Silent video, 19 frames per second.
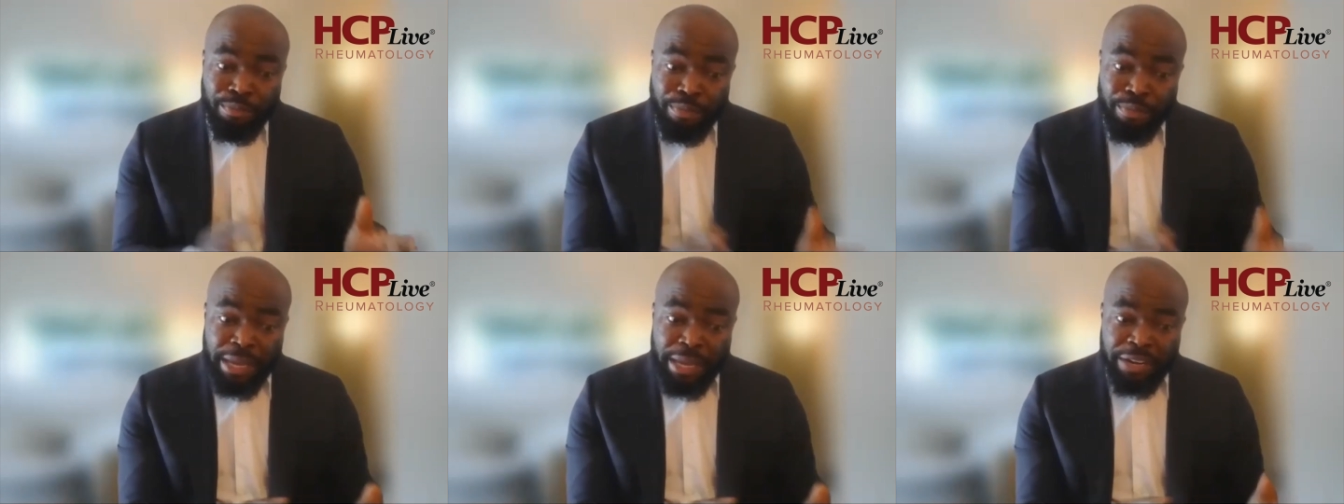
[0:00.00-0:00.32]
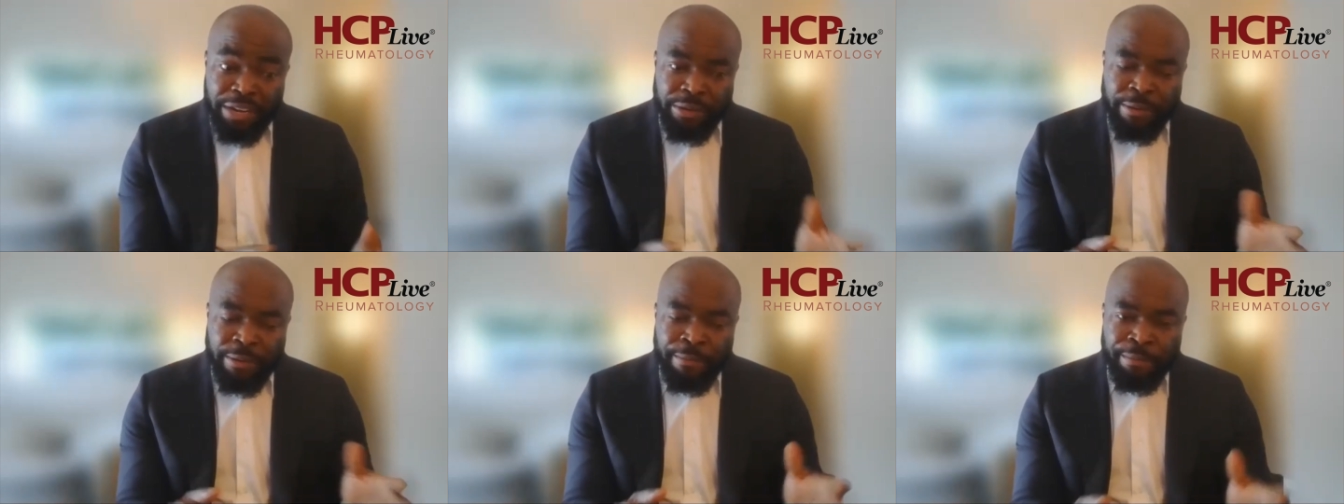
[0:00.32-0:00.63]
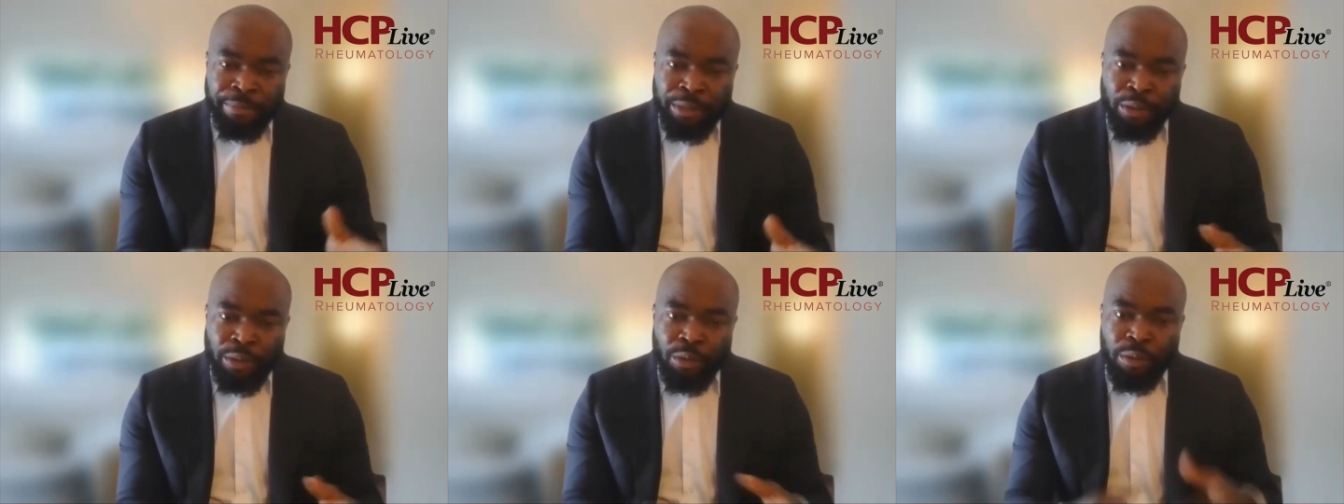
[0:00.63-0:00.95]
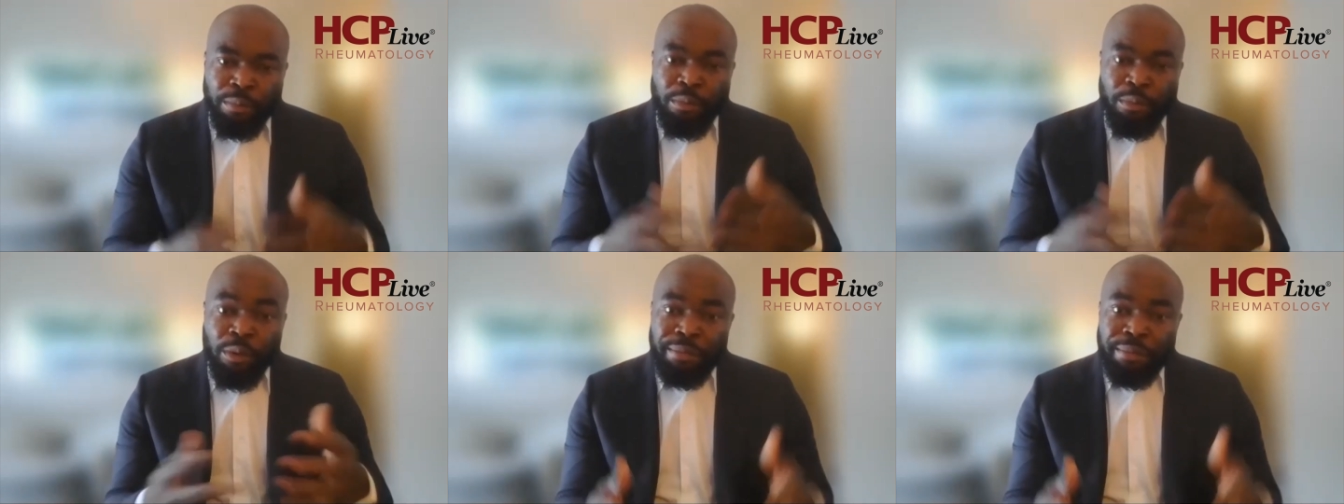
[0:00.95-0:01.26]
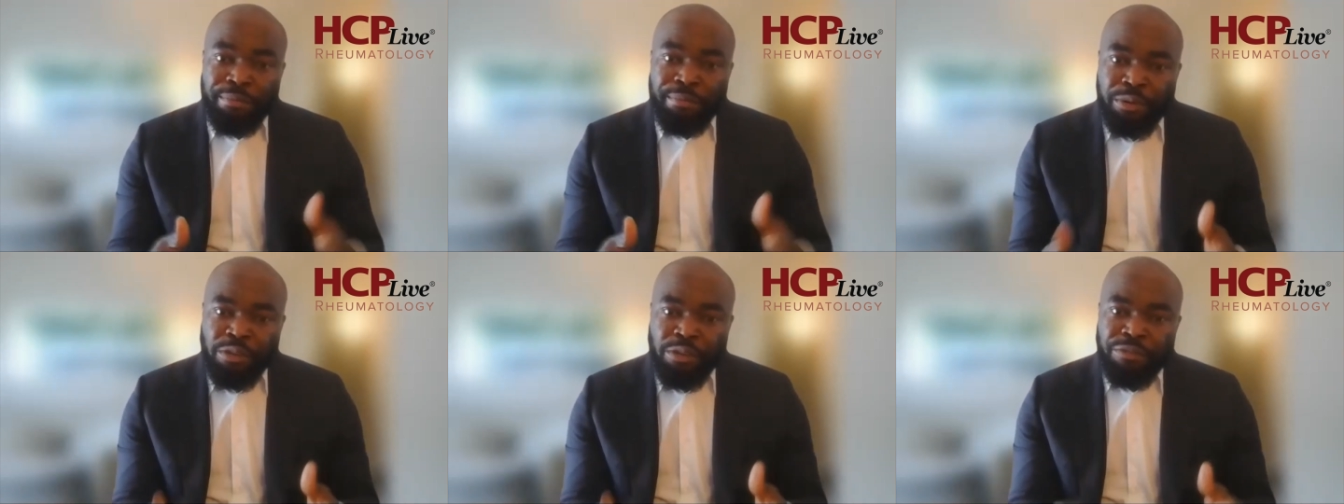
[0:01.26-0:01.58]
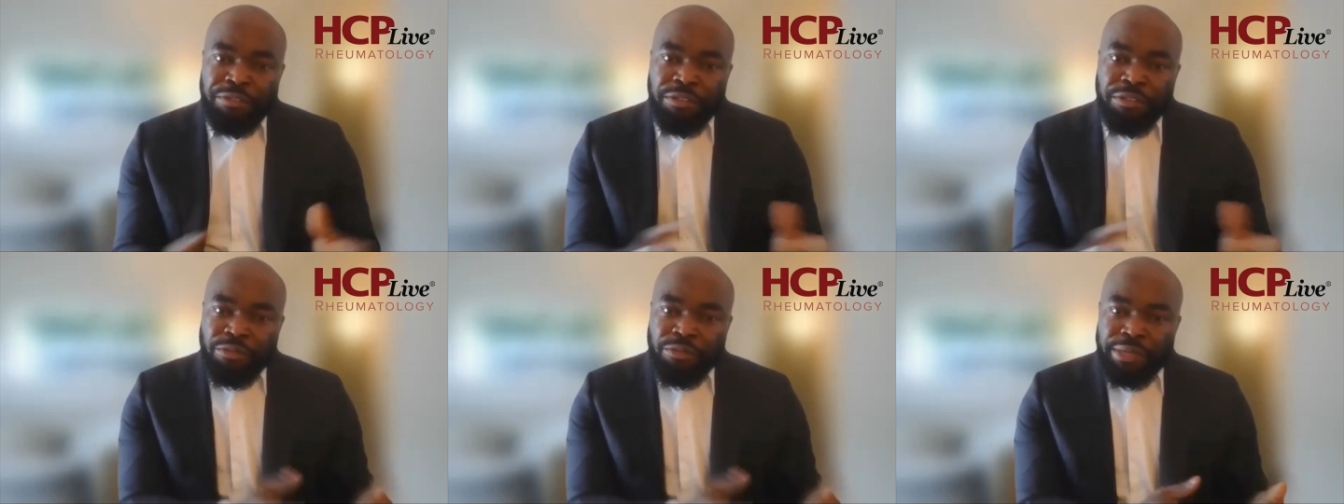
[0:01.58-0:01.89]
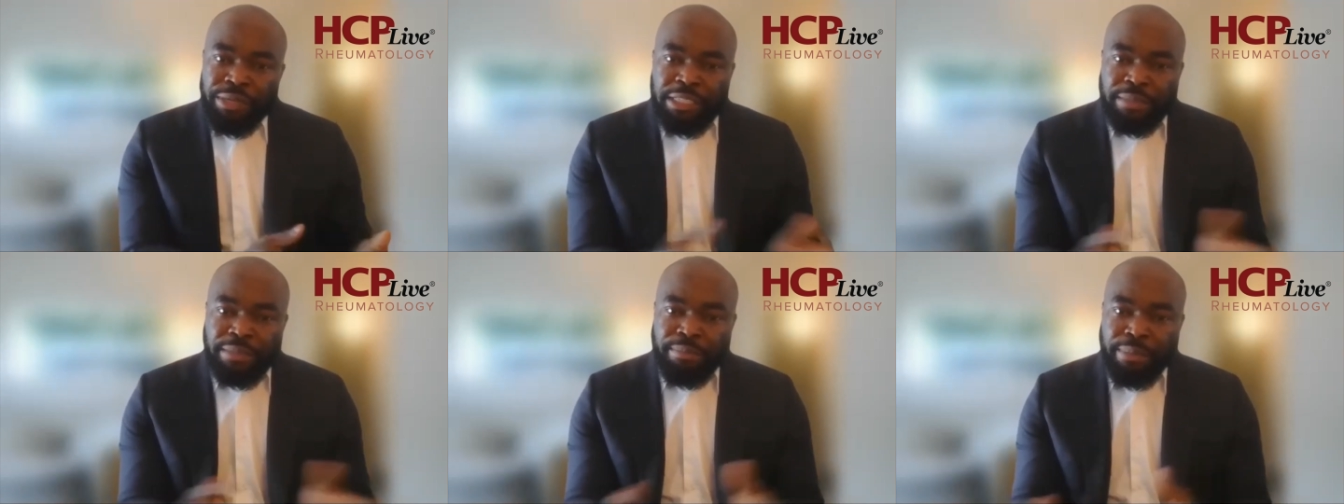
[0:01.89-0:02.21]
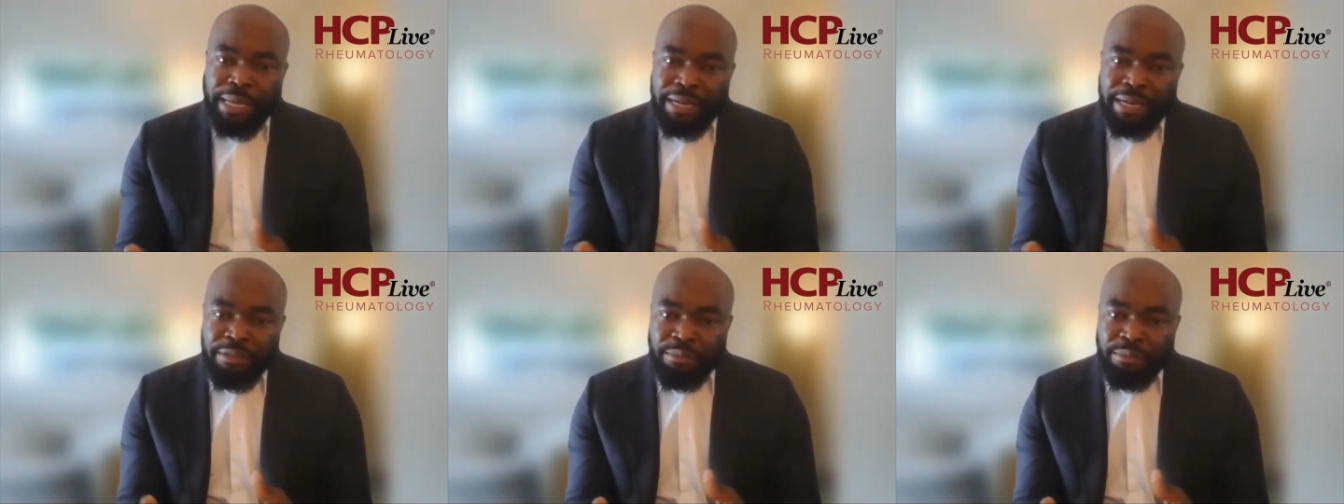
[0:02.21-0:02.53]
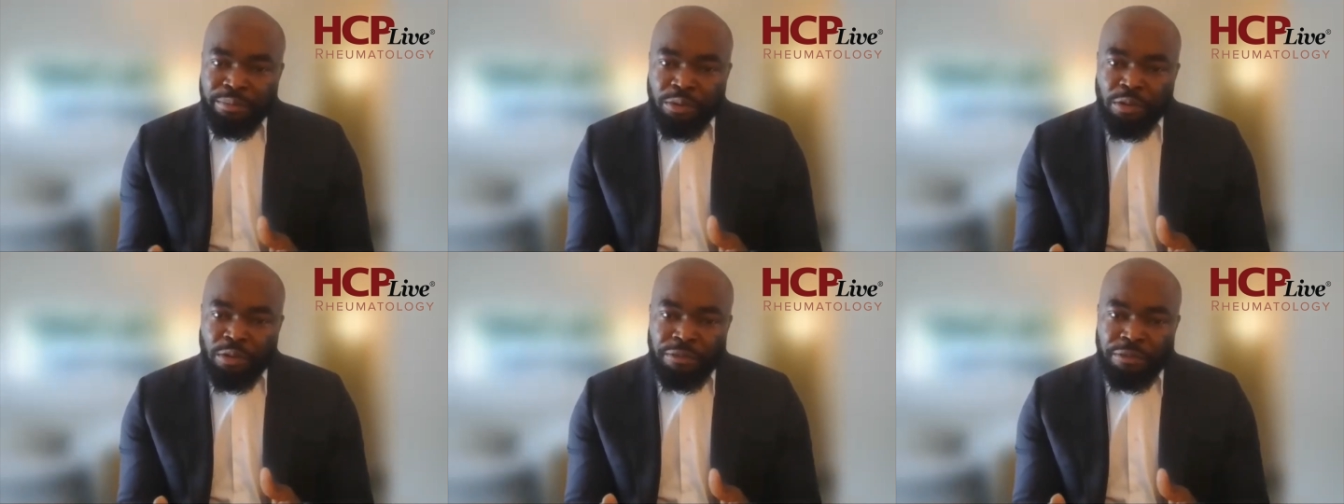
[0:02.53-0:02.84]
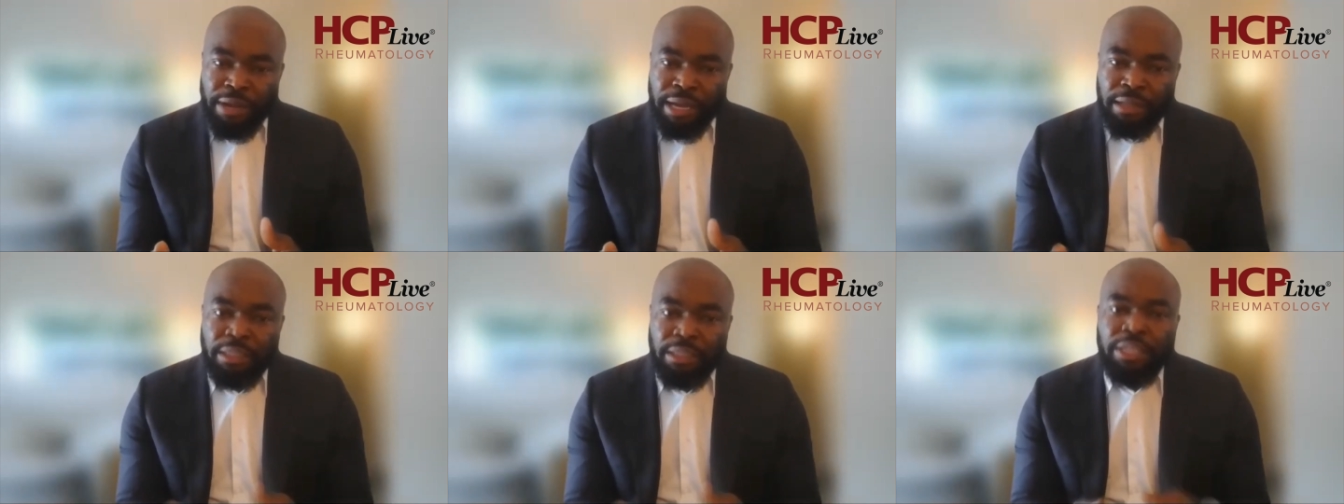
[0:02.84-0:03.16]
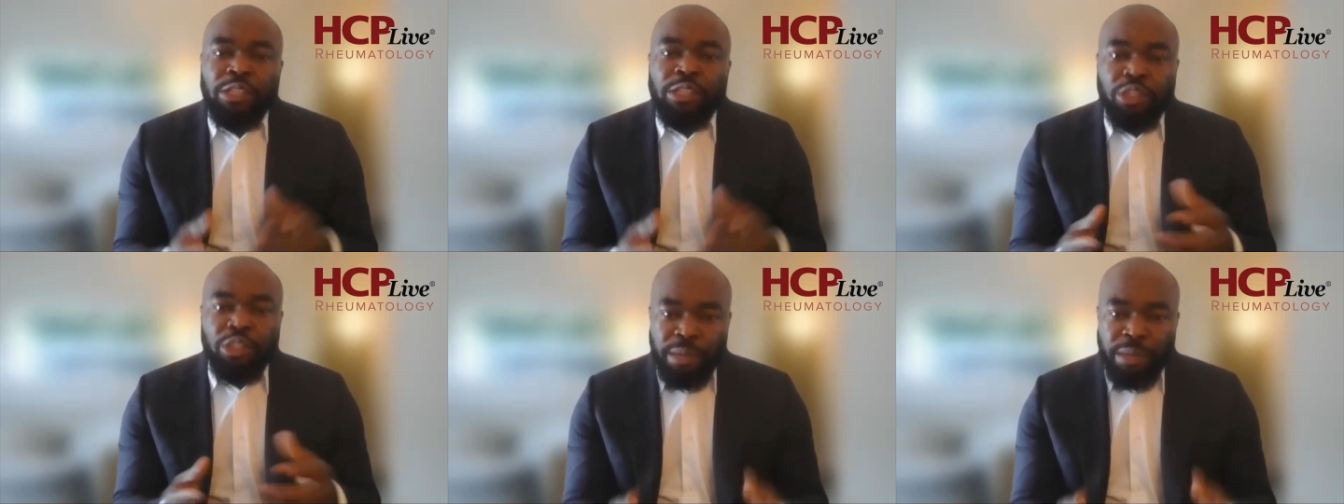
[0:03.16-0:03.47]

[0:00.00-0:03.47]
better or more improved risk benefit profile to be